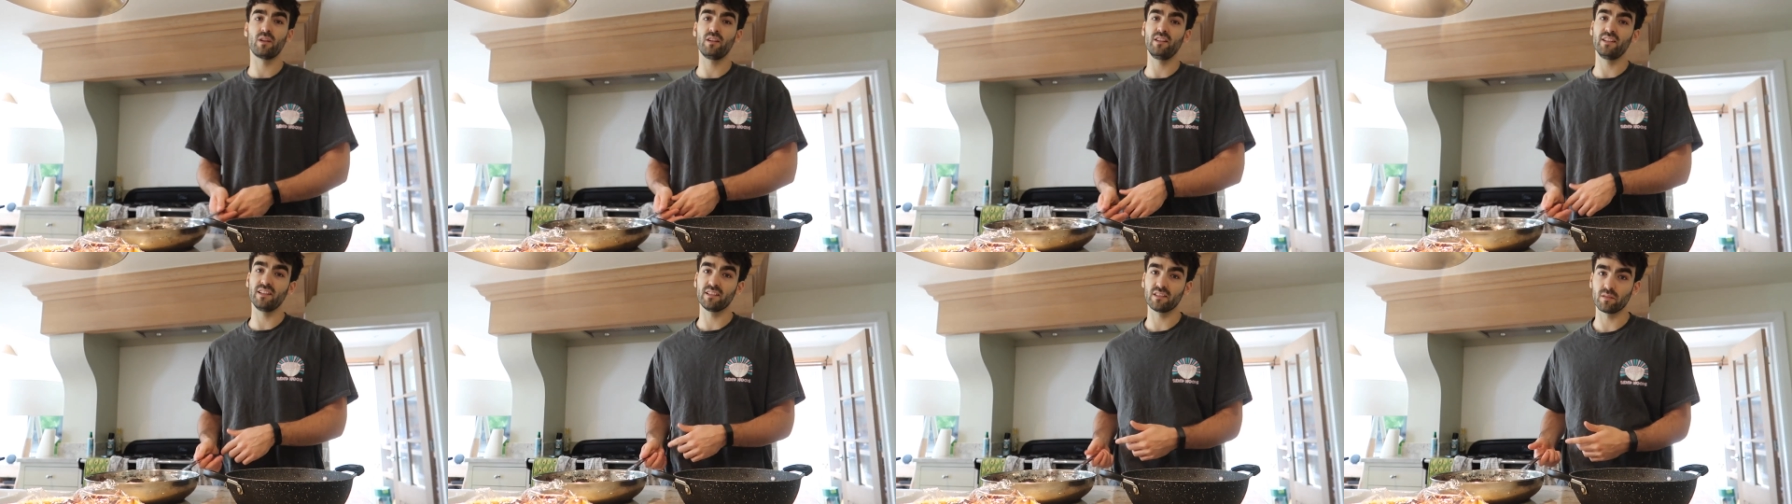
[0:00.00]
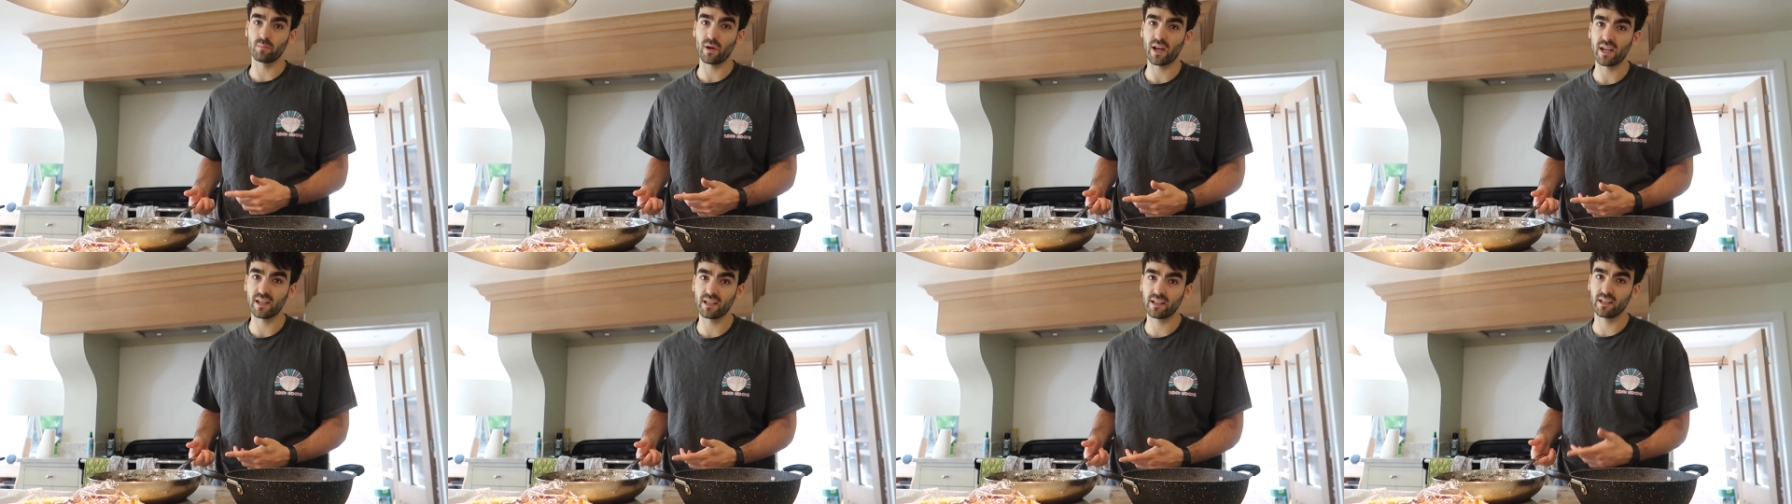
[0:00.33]
you need to
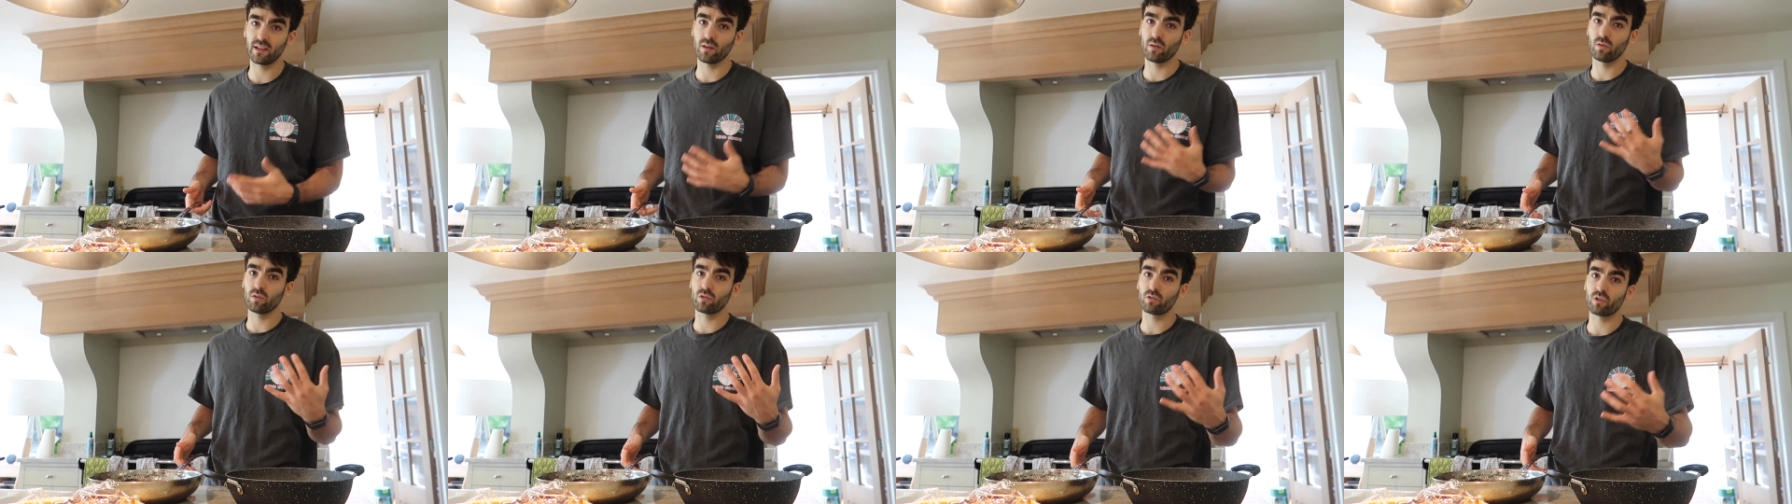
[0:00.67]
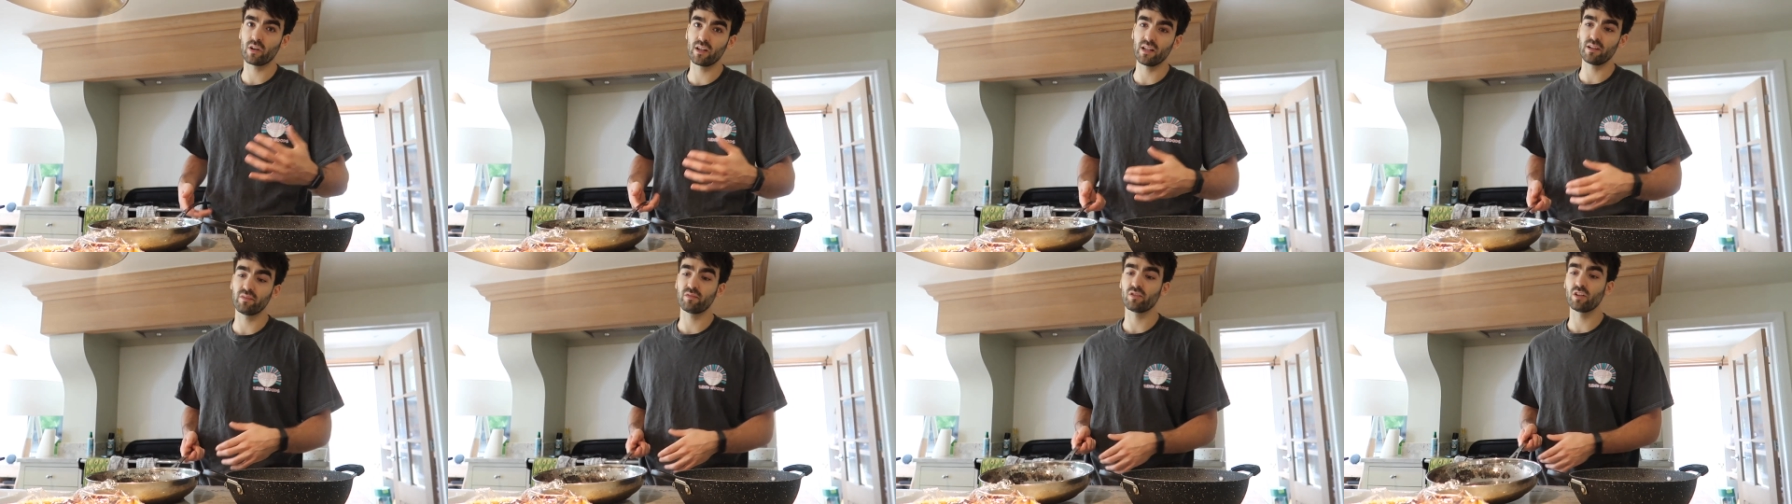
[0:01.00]
bake it or
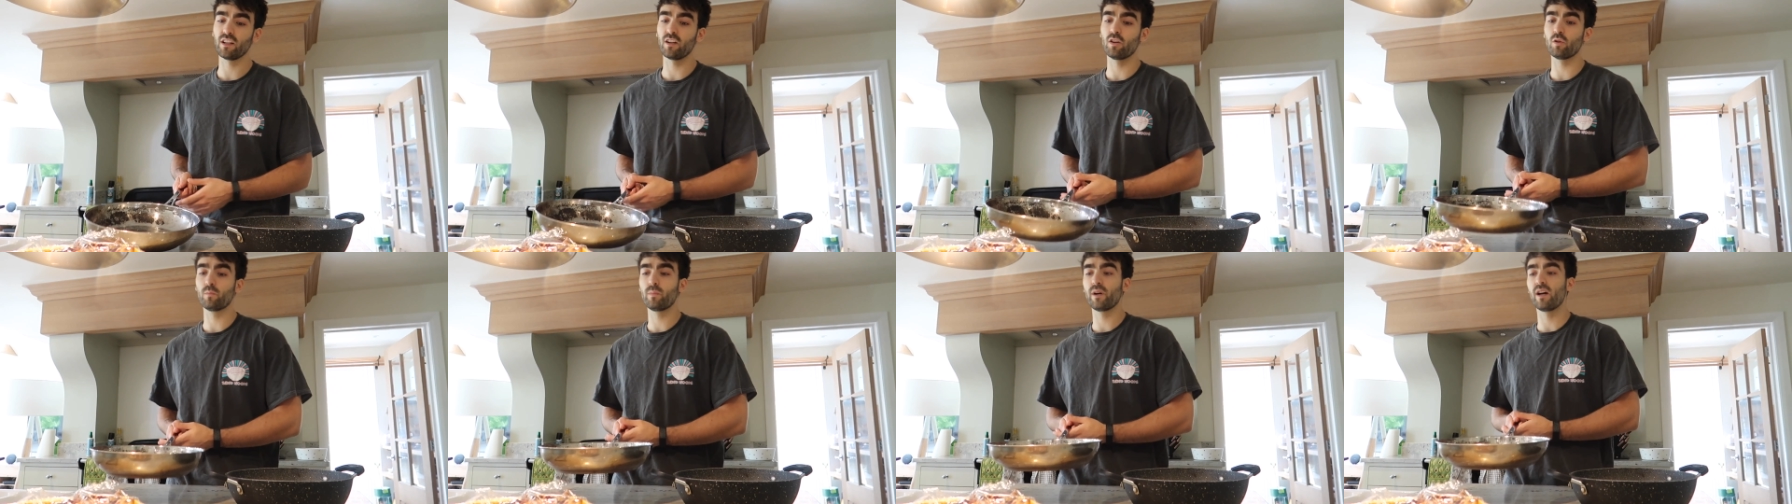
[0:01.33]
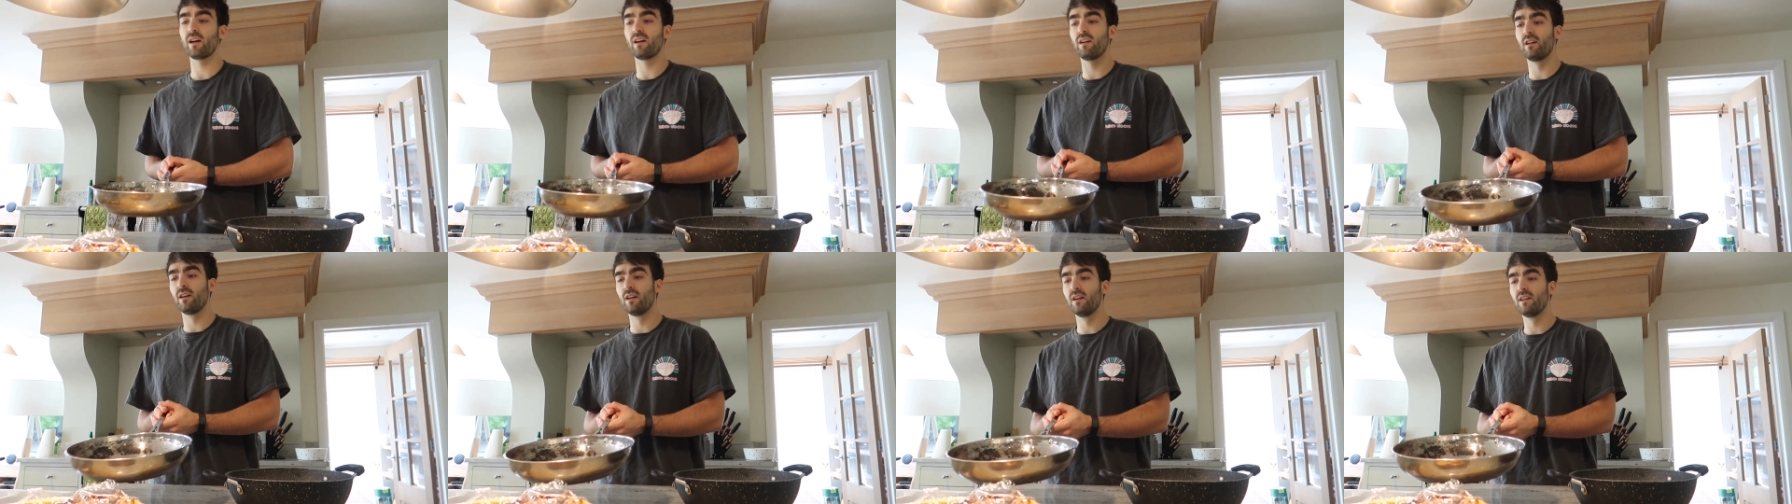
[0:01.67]
grill it for a little
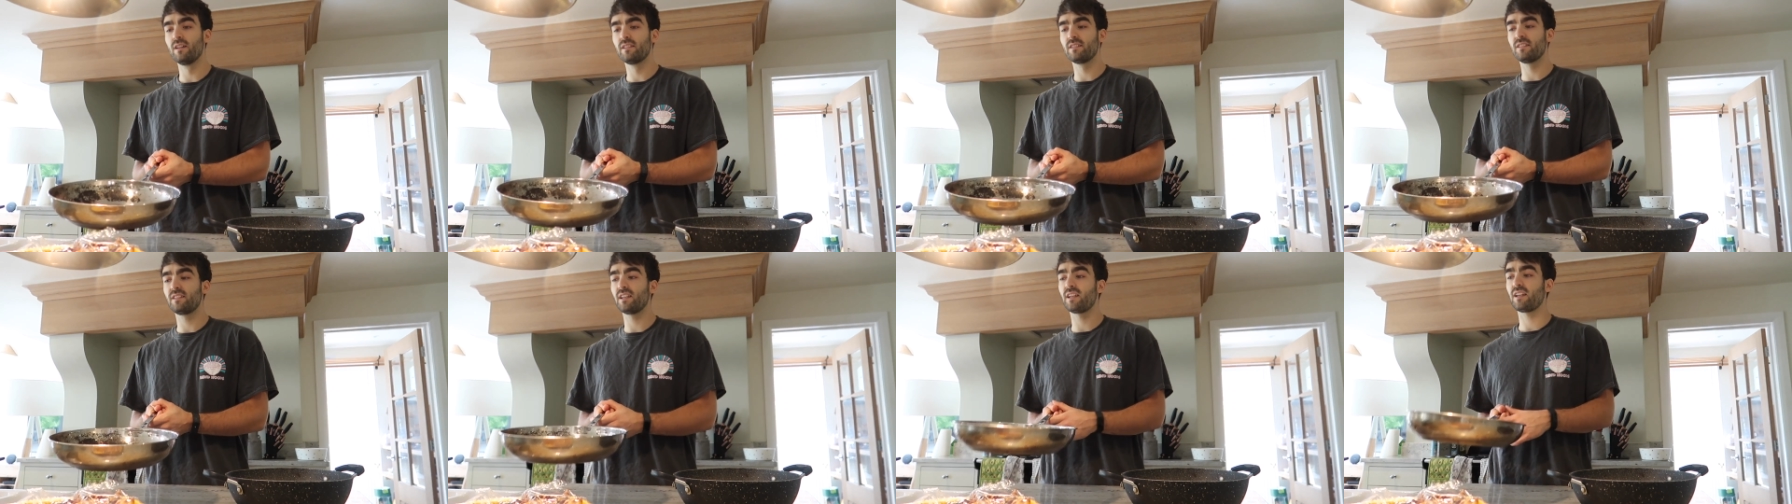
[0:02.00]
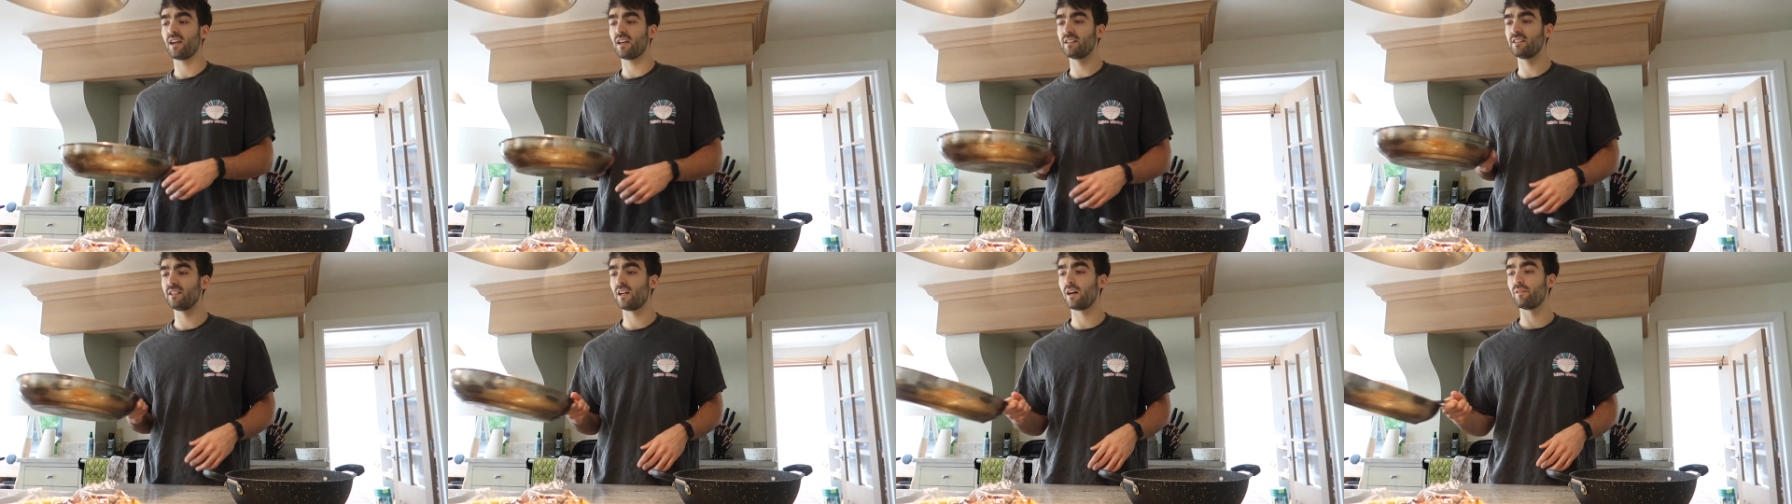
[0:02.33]
bit, stick
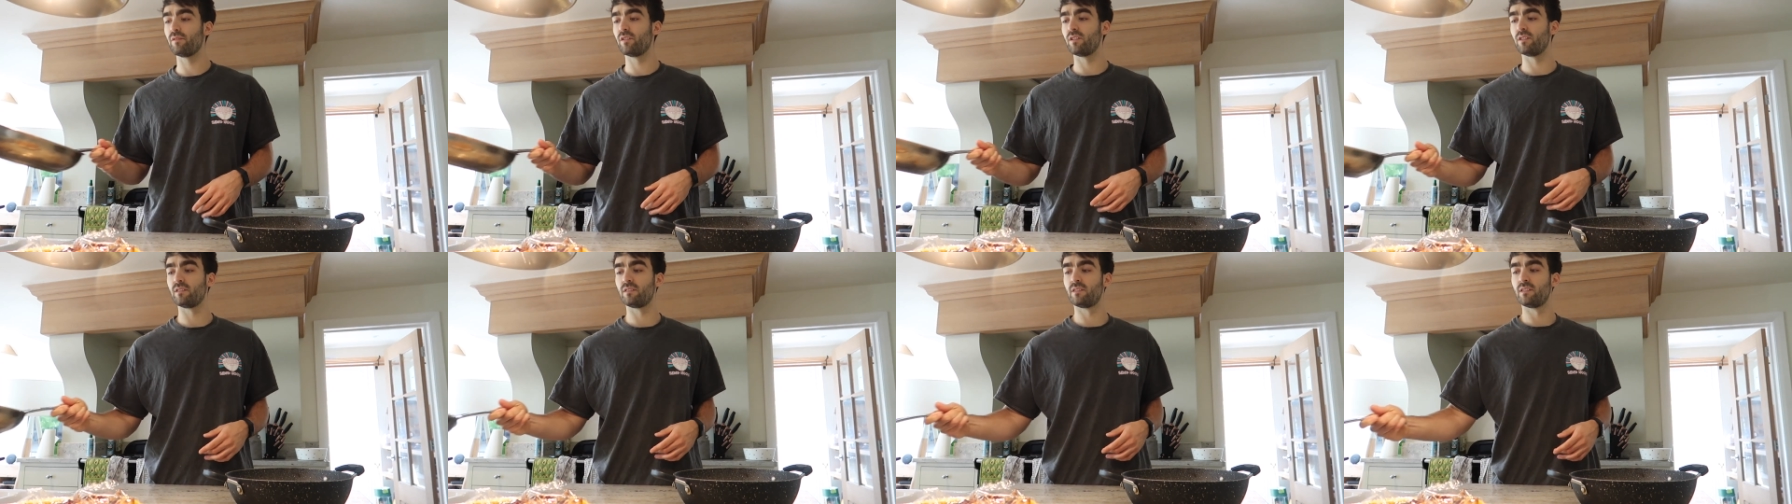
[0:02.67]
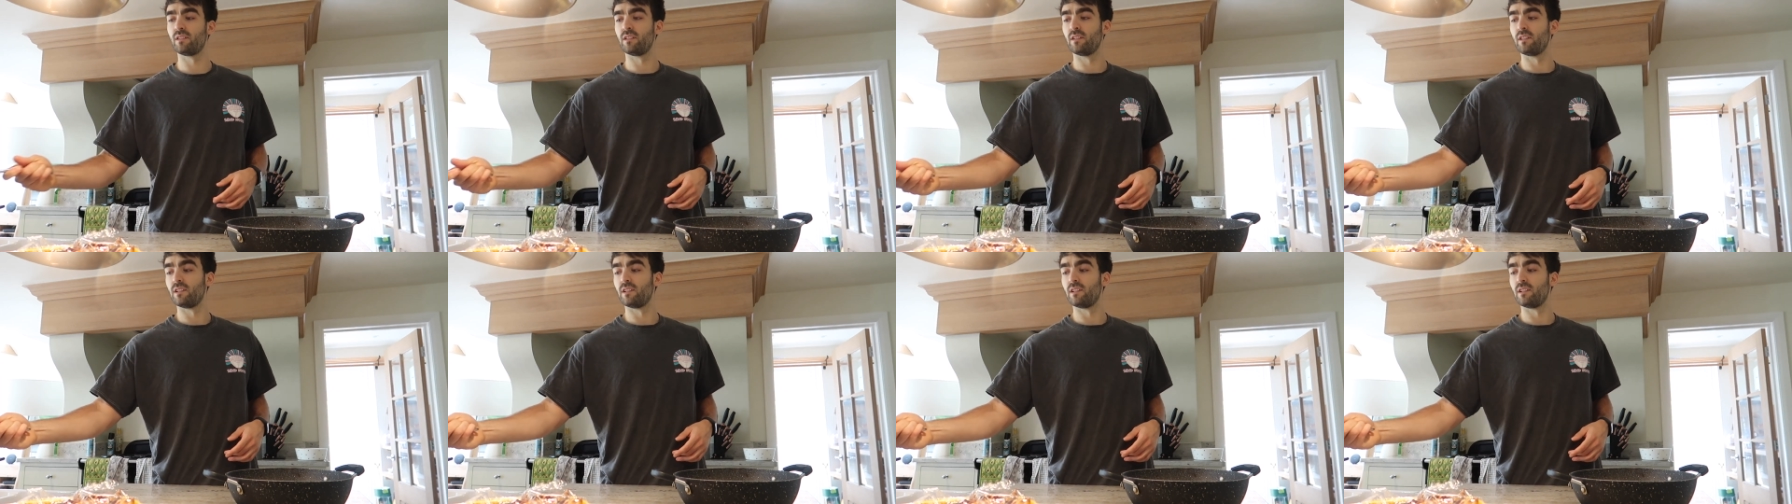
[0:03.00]
it in the oven.